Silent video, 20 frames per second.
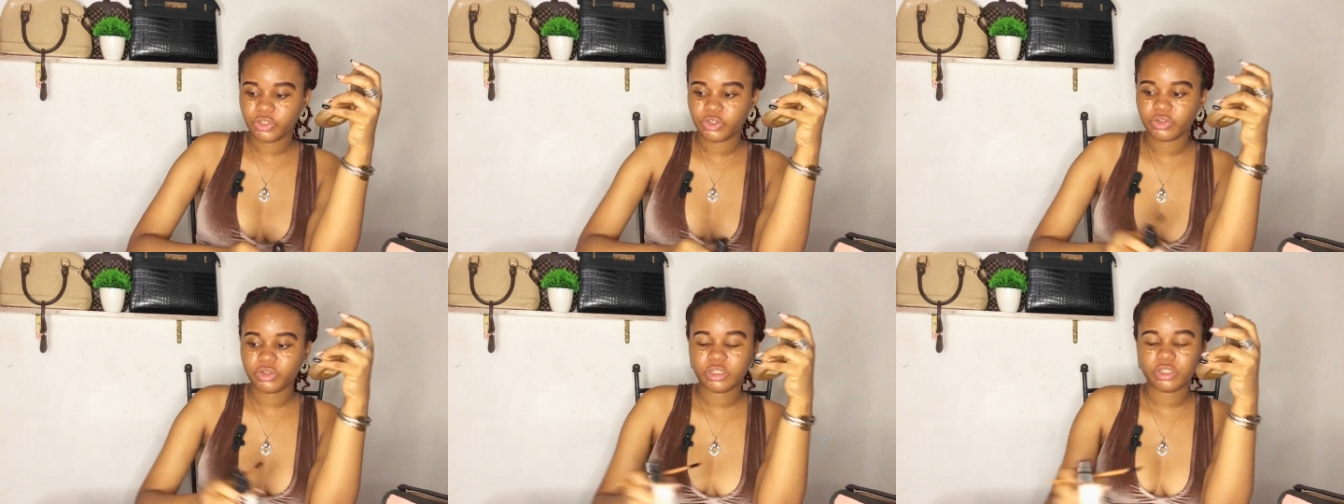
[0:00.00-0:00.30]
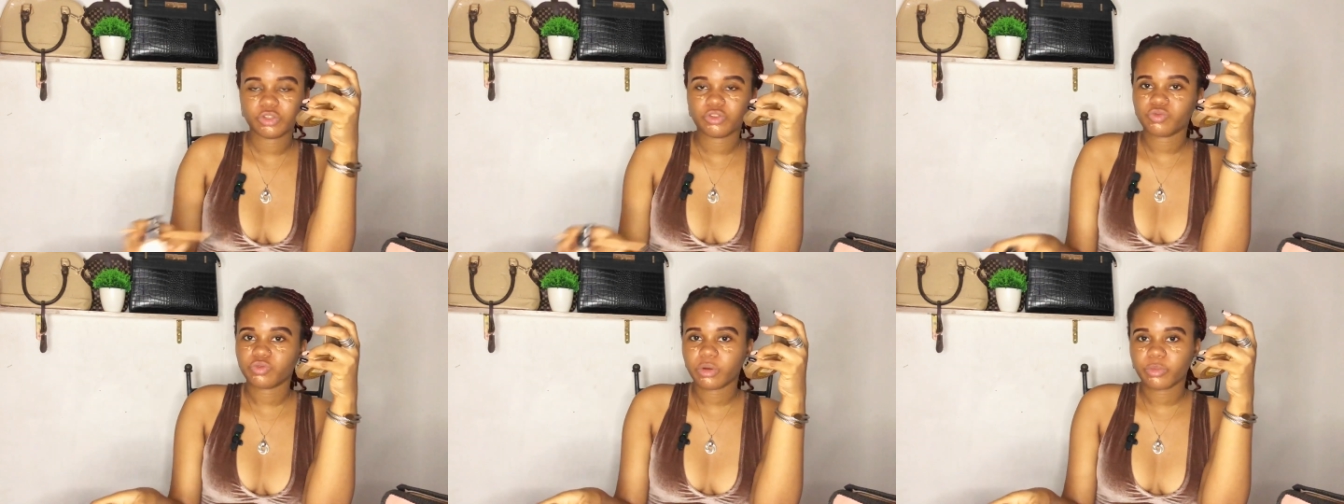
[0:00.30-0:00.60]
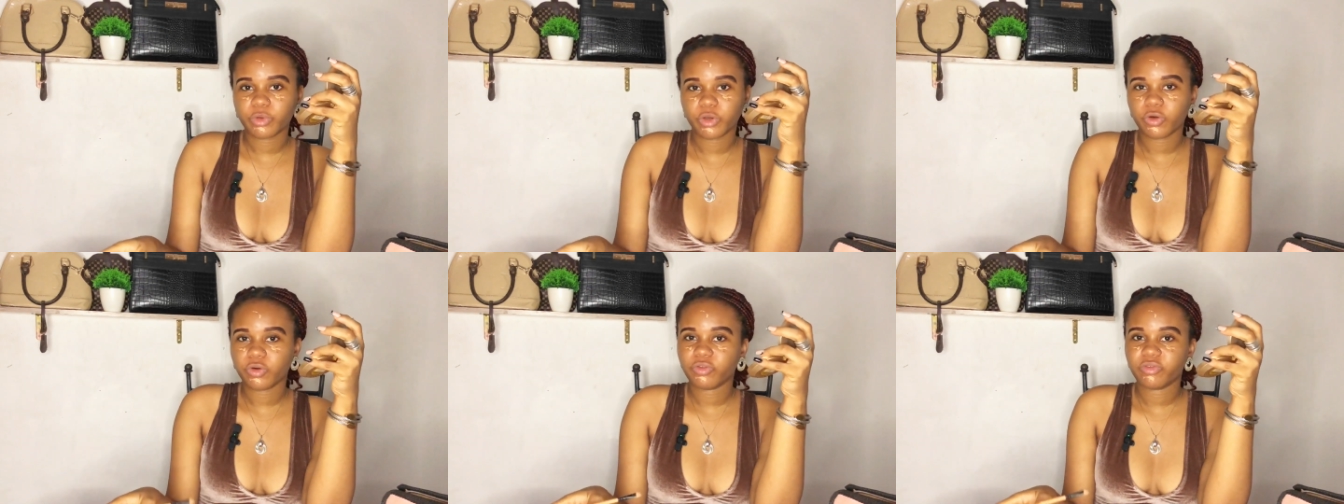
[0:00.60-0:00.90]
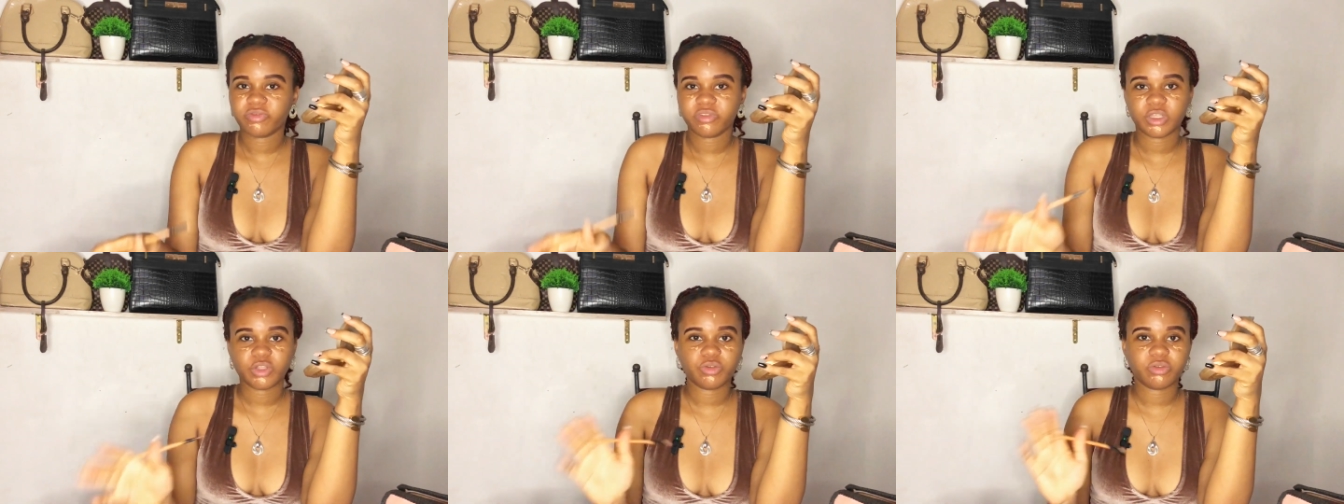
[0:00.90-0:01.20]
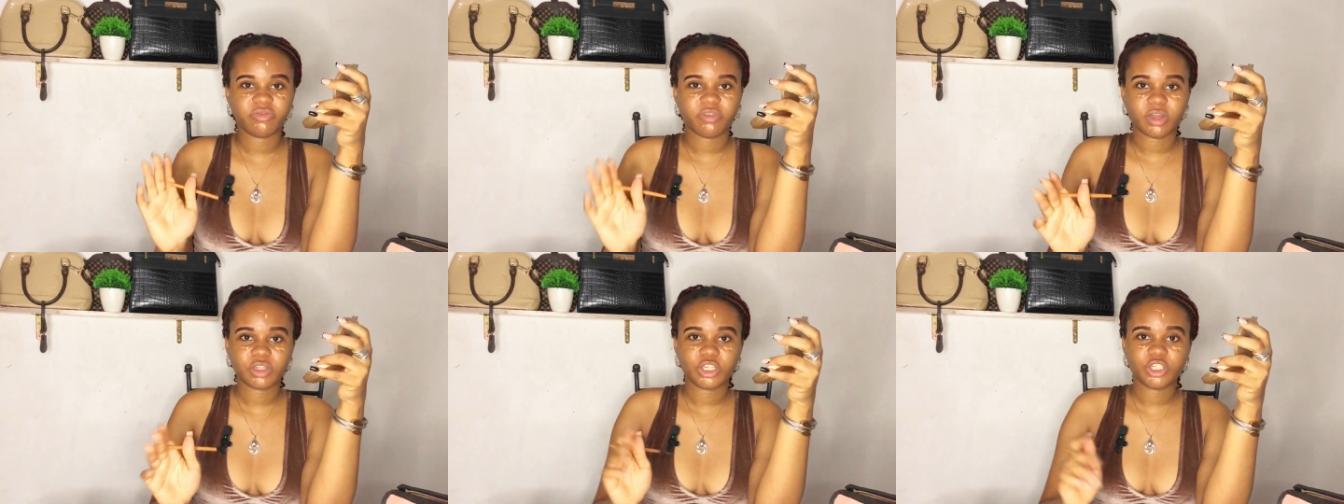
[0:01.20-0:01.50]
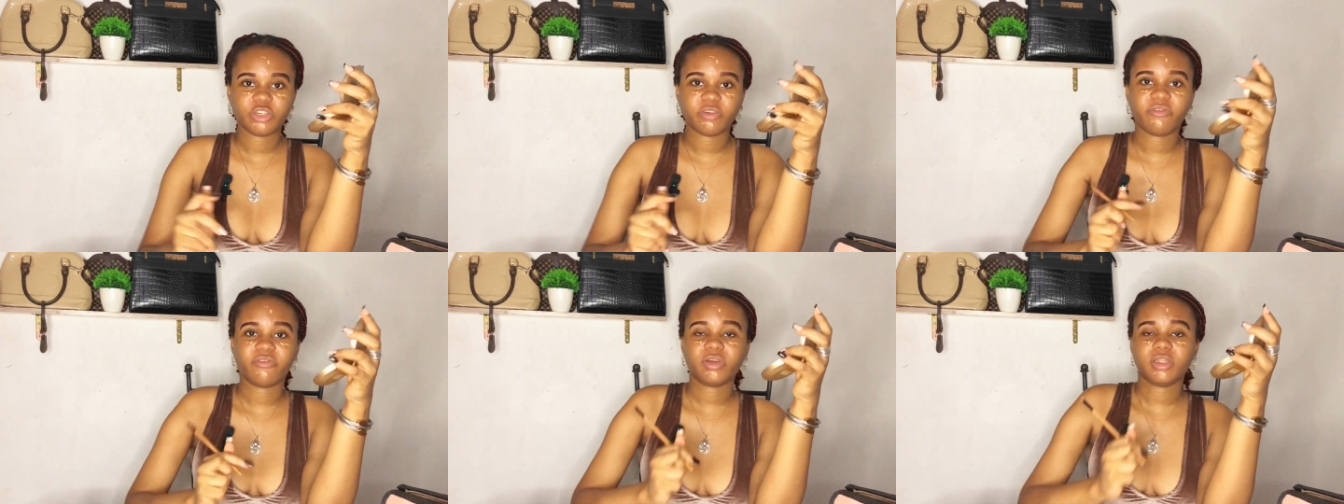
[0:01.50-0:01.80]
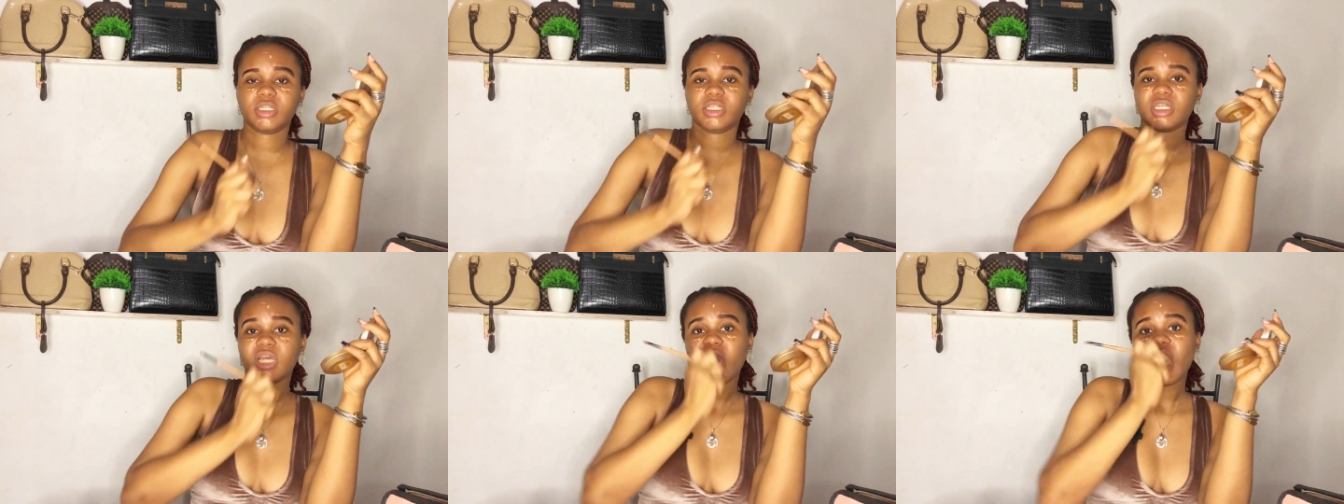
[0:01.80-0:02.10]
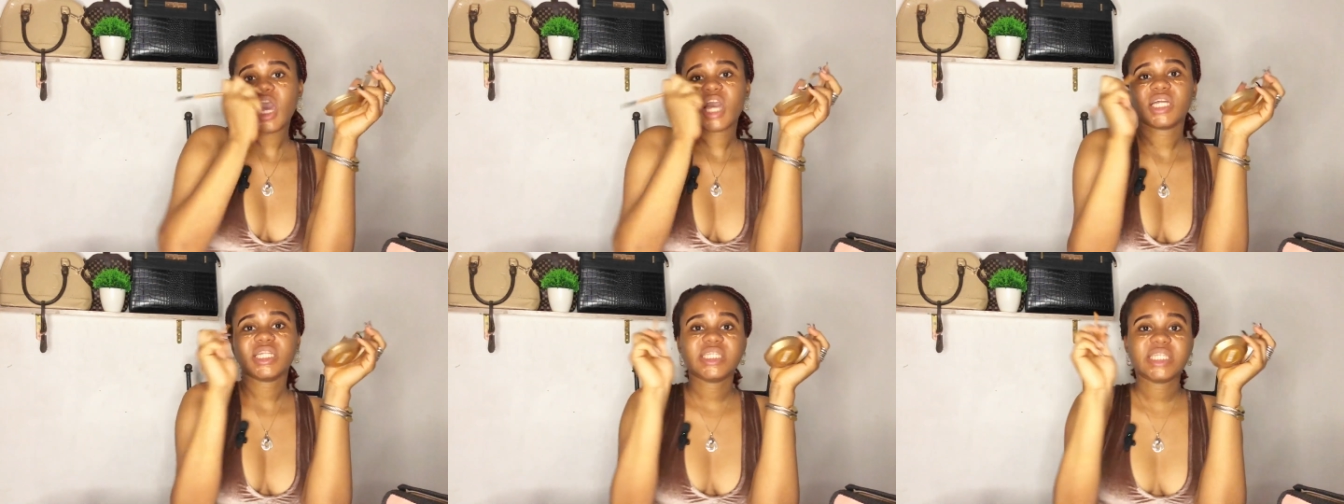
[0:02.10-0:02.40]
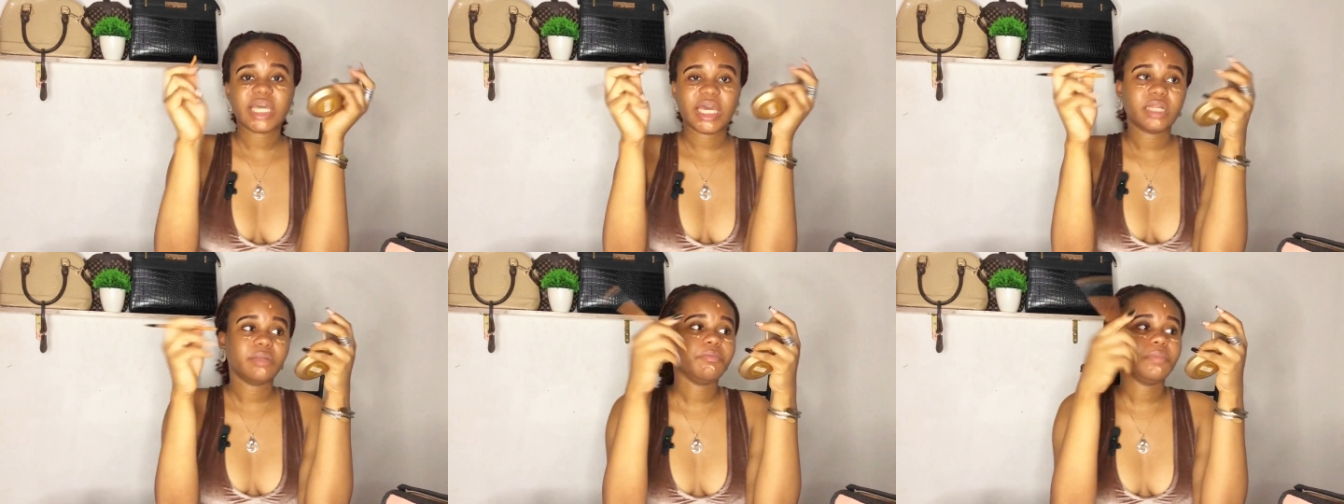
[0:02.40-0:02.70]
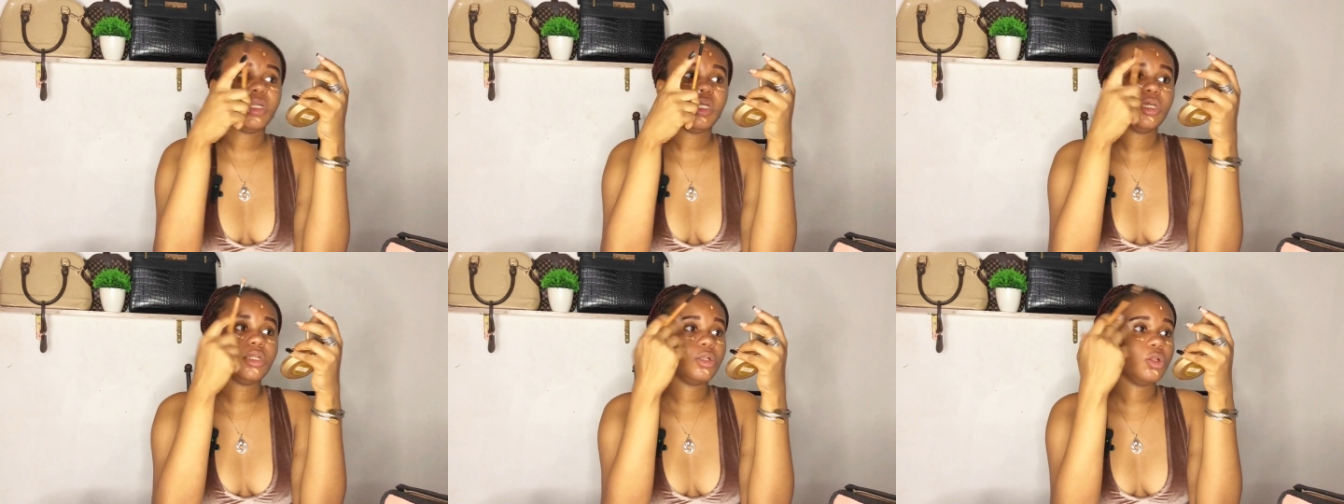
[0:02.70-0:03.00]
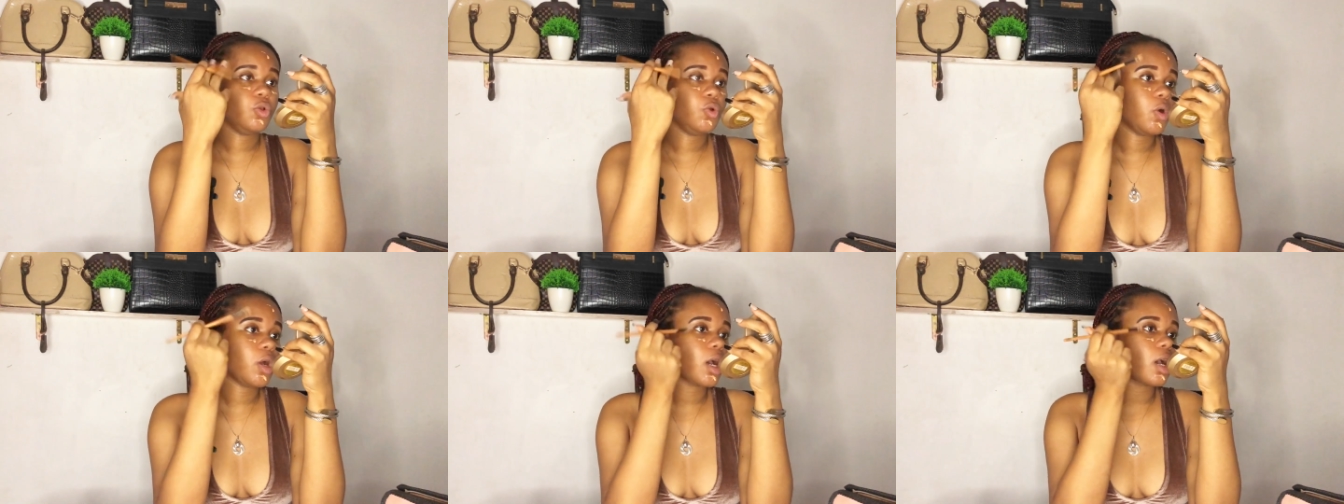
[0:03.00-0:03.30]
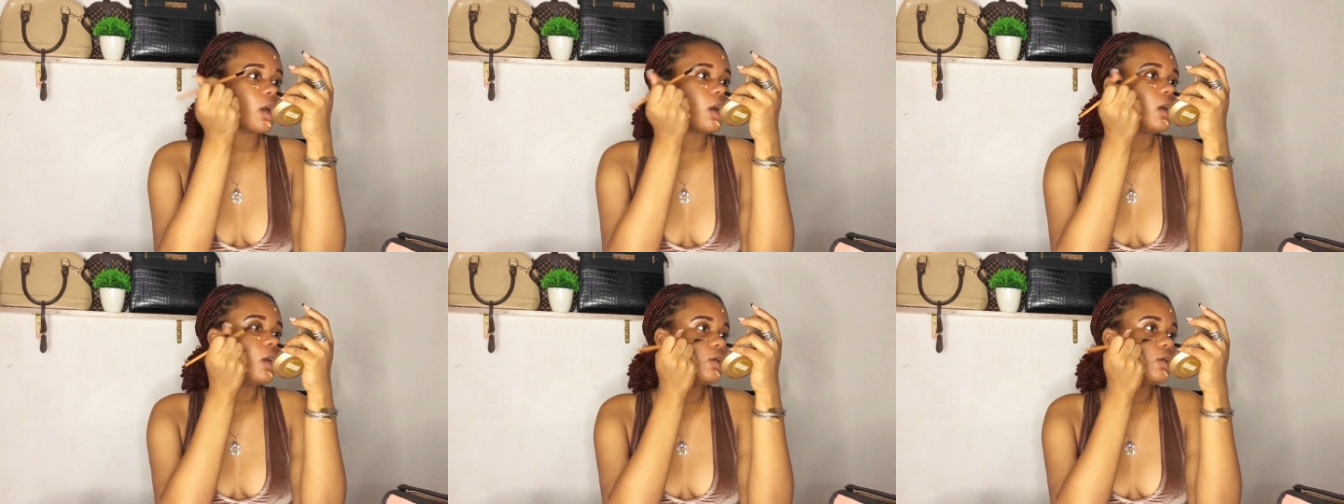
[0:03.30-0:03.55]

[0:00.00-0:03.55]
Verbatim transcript: You don't need to rub your whole face with foundation for this 10 minute look.